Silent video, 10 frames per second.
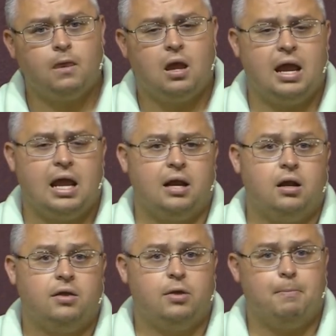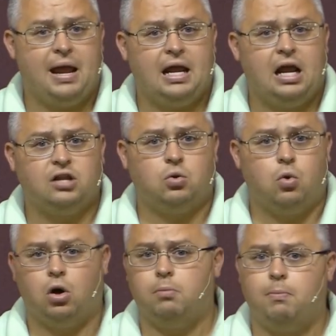and that man had to
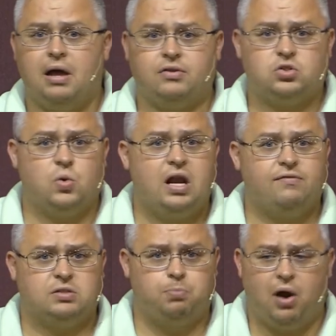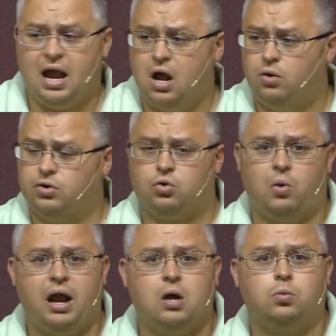work by the sweat of his brow, and the
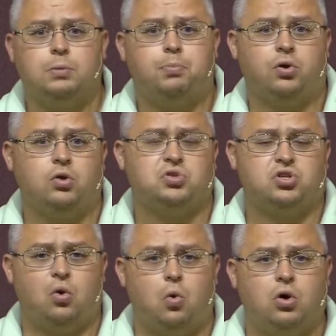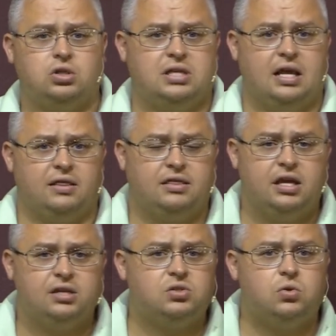ground would produce thorns and
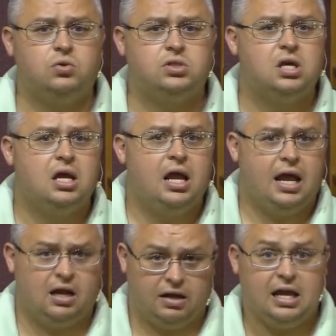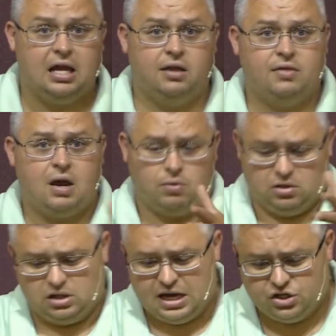thistles. And again, that
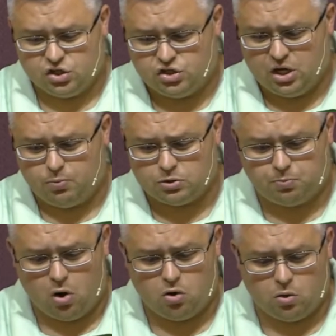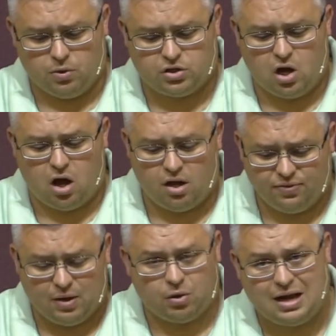relationship was broken with God, and
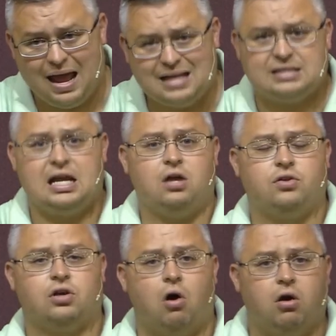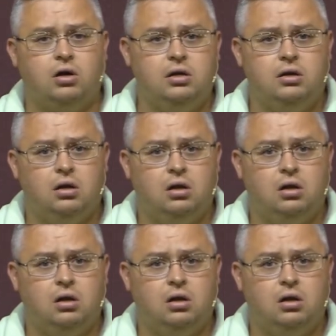they were cast out of the garden.